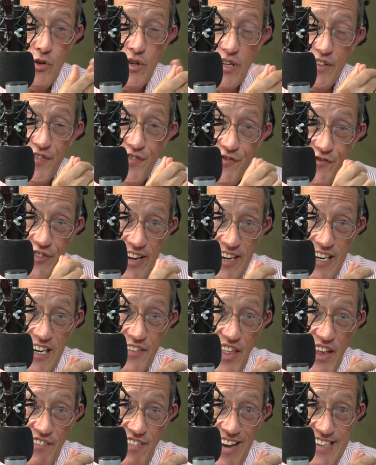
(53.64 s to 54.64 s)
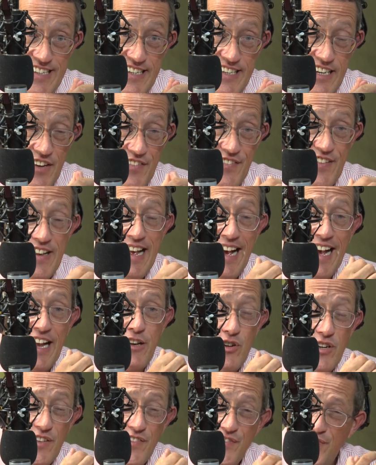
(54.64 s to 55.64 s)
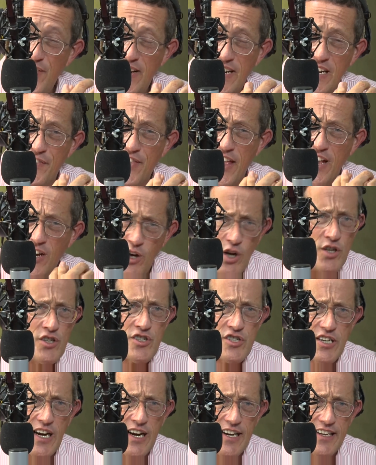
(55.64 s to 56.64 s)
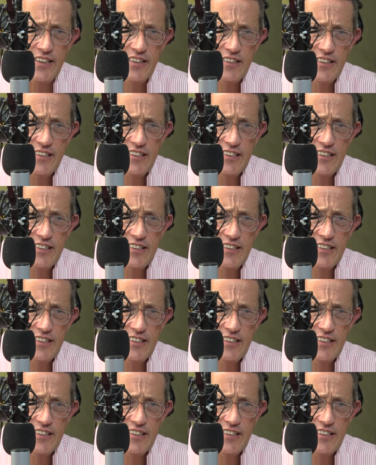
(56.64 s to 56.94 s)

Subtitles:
You can feel if they've had enough, and you can feel if they're hostile.